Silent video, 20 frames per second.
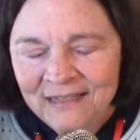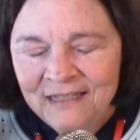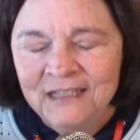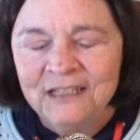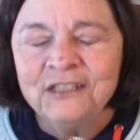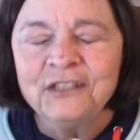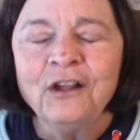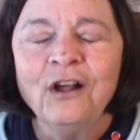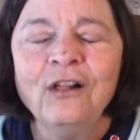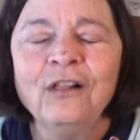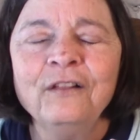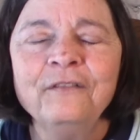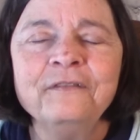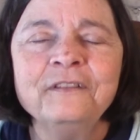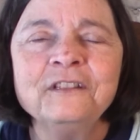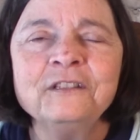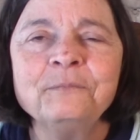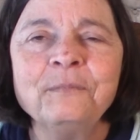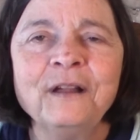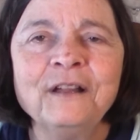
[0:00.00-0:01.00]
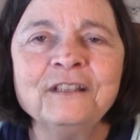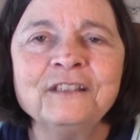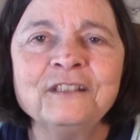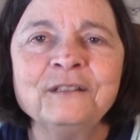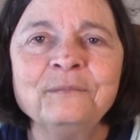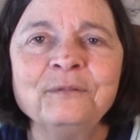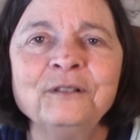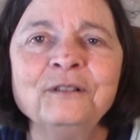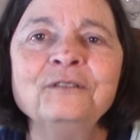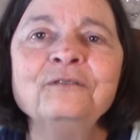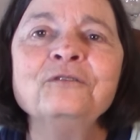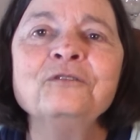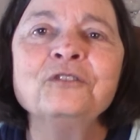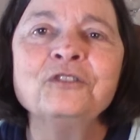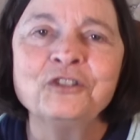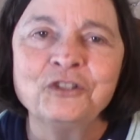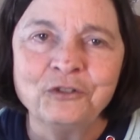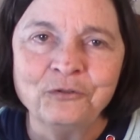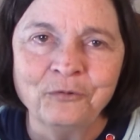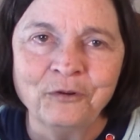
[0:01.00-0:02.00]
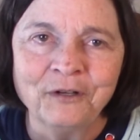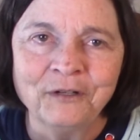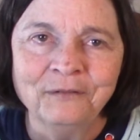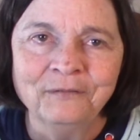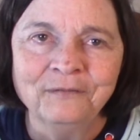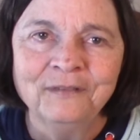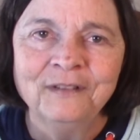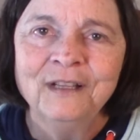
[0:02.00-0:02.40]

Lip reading: Is all of this possible? Sure.